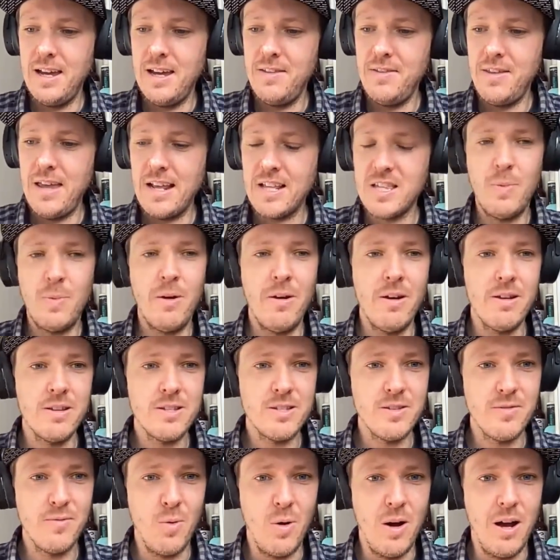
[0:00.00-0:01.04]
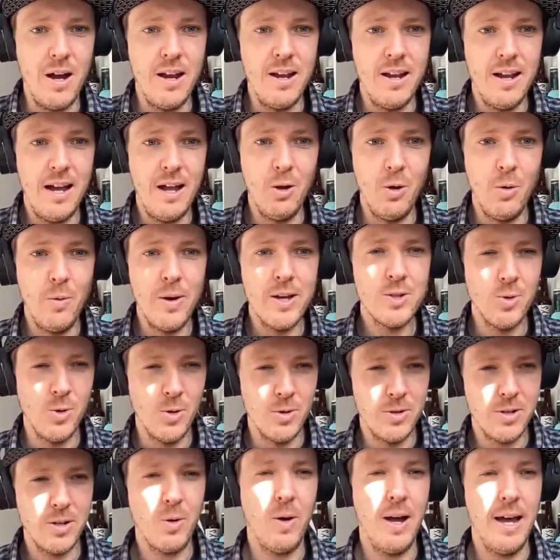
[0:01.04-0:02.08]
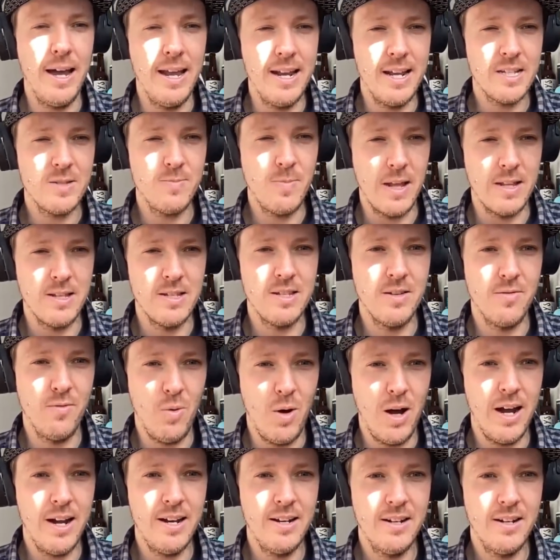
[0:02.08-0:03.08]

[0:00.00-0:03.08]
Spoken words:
experience of wine. I'll always order quite an expensive wine.